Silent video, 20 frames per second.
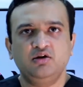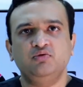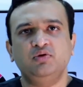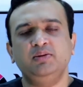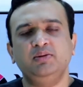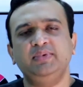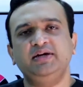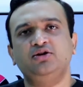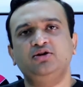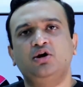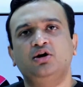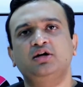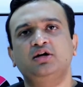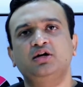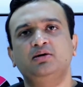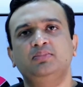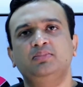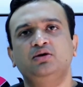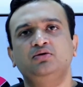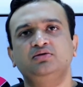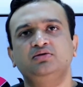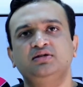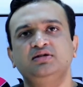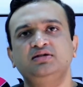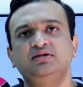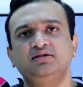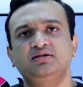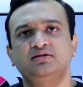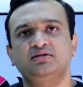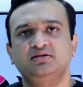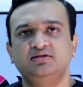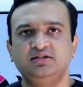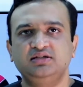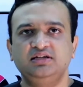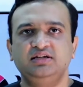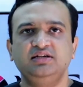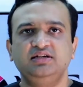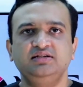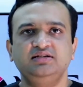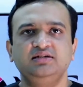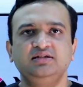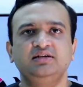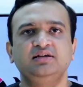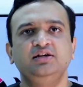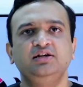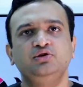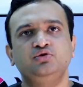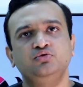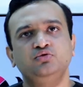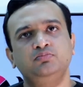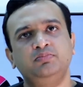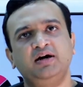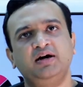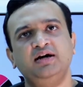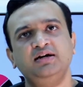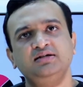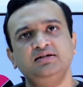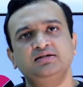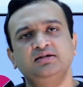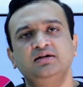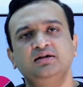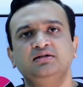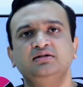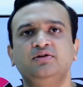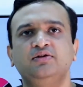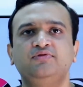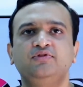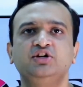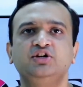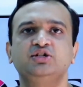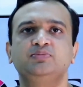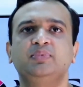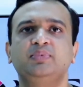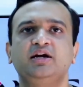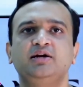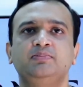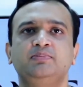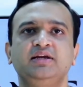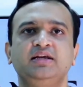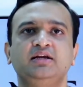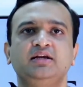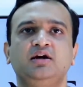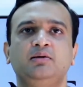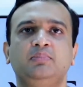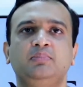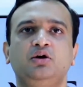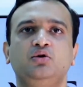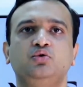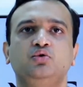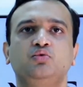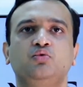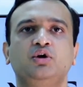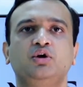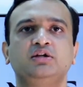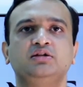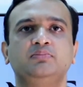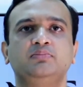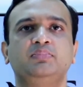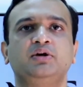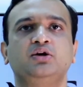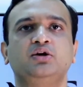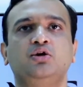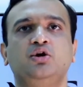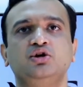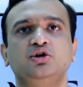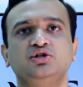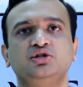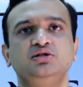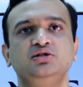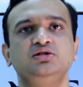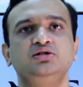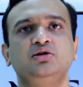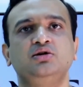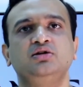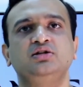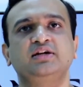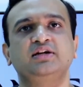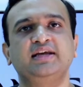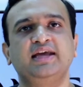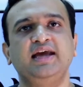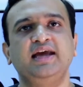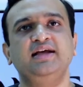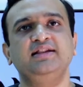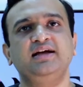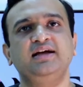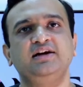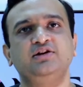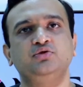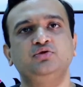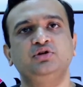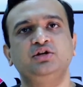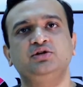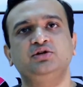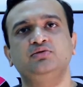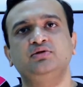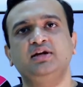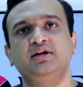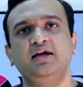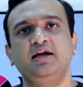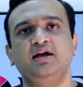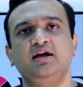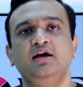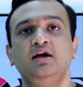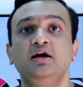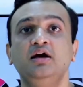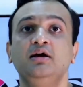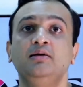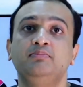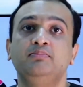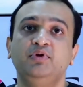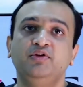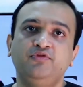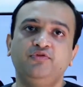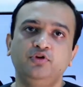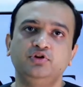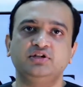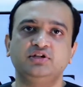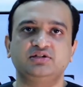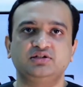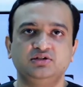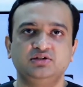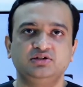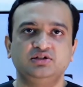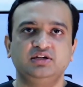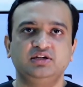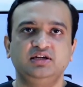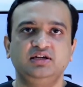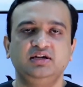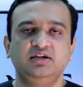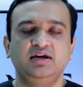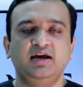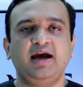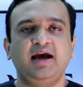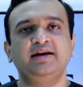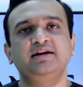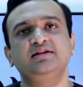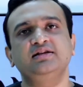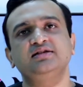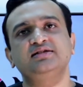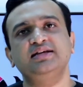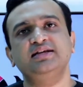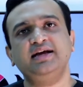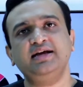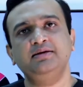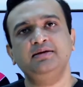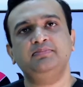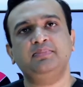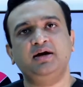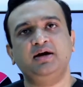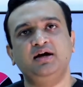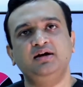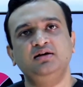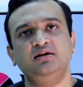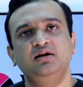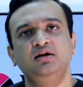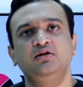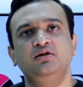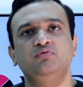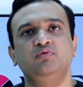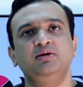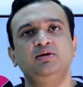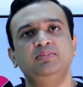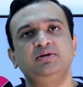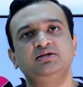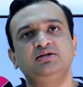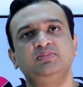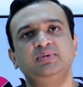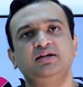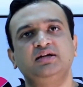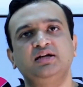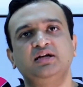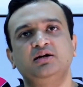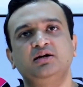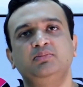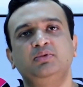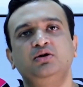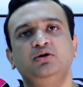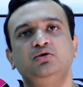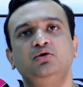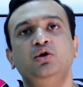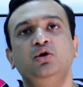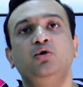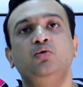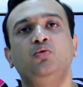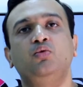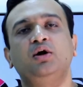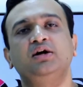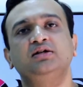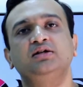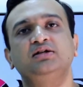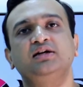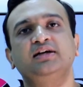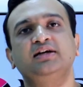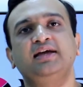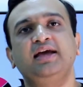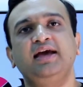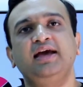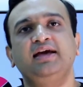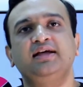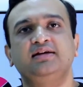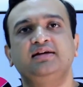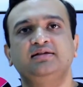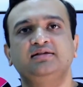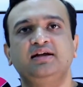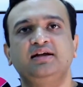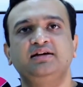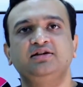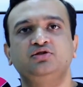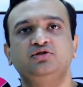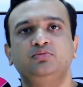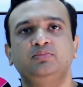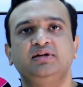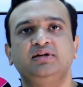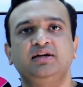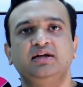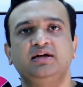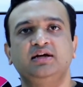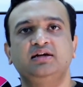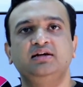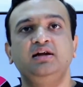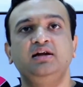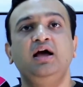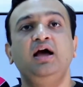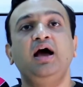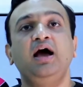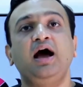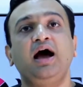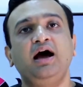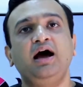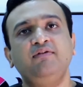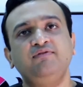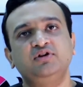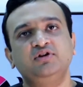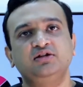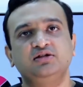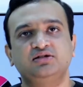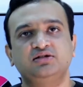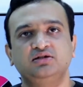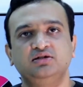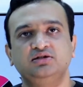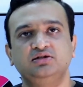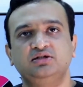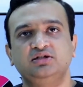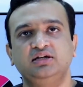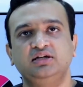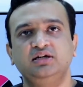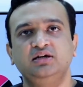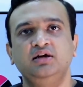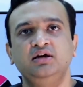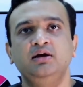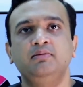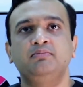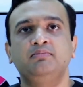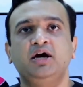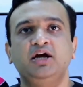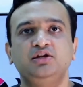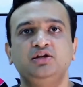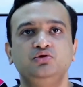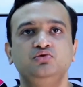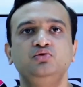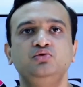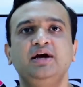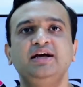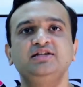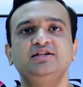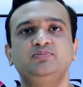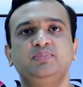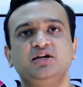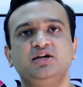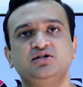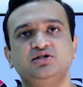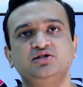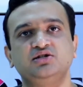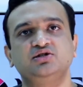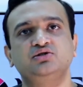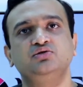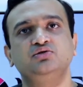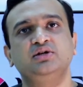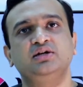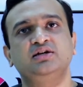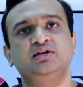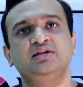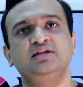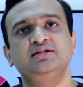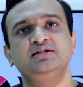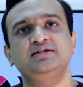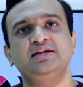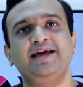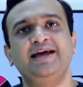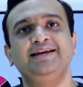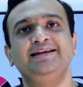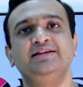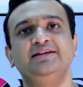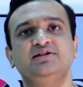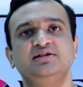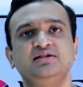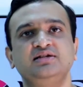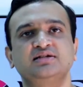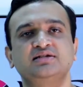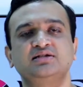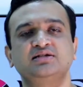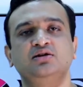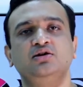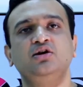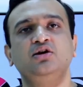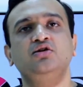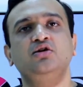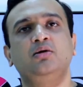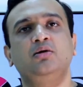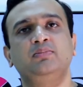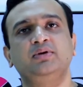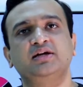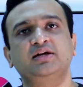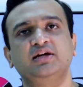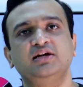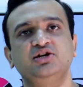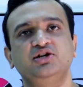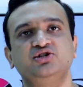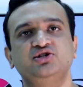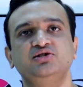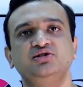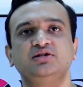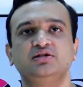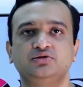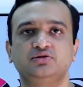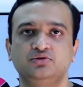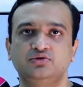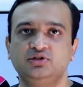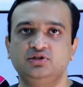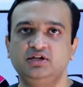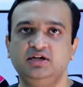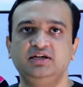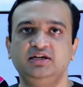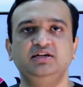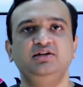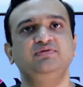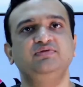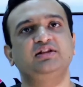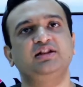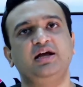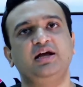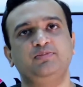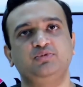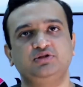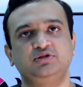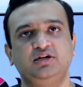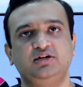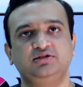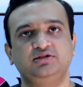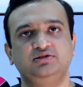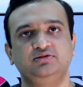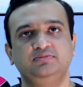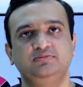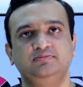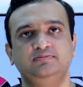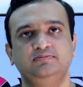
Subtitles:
We'll be talking about this series in two parts. The first part being about what are the precautions or the care that you need to take before the surgery, and in the second part we'll be speaking about what are the care that is to be taken after the surgery by you as patients to decrease any risks or complications associated with liposuction.